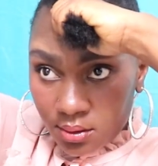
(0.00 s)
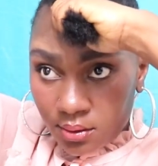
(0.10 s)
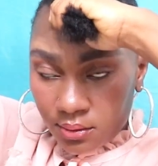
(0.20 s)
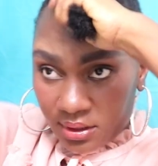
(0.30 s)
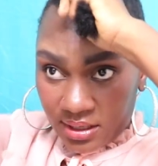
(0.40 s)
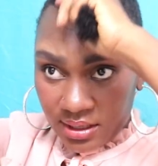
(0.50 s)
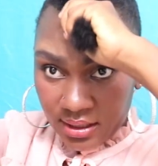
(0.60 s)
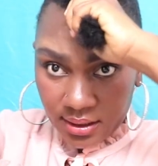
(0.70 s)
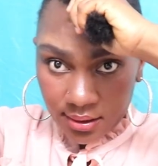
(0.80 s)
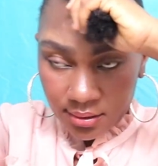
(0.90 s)

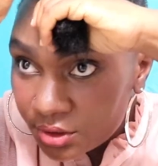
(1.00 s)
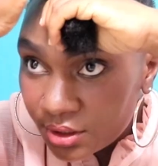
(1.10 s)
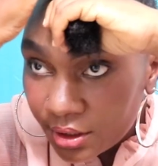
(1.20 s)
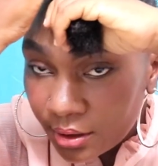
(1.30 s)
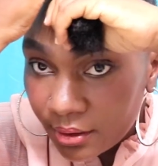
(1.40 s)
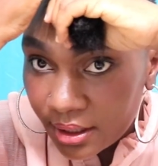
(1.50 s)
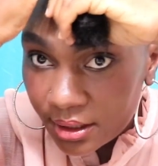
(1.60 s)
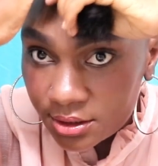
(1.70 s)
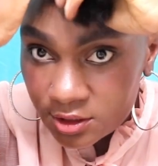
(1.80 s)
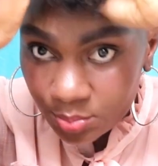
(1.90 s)
Okay, I'm just gonna go
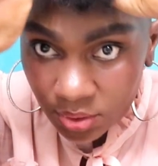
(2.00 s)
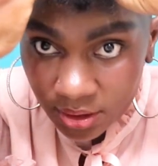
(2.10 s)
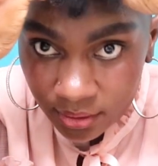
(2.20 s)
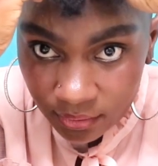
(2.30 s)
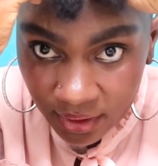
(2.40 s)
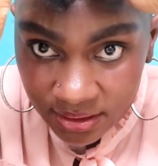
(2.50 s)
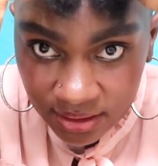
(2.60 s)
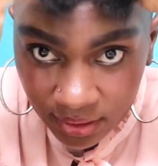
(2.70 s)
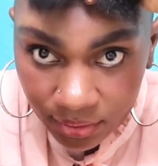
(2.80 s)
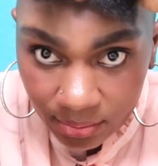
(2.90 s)
ahead and split it right
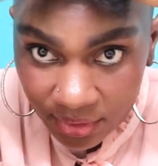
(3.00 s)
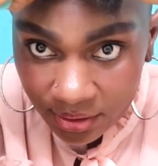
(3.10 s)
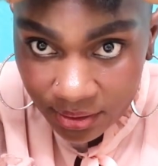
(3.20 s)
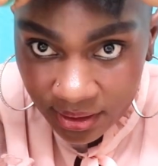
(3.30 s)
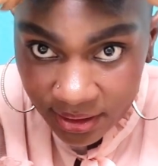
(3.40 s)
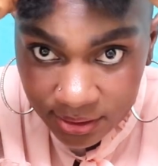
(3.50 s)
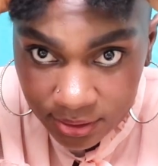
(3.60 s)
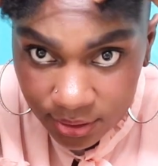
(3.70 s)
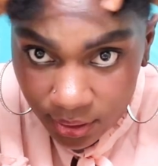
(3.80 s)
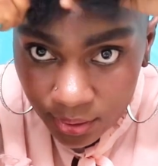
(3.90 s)
down the middle like
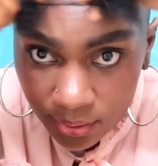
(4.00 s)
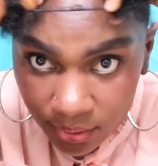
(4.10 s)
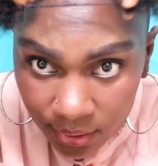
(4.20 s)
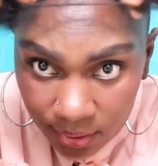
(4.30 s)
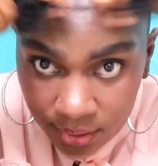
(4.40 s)
so.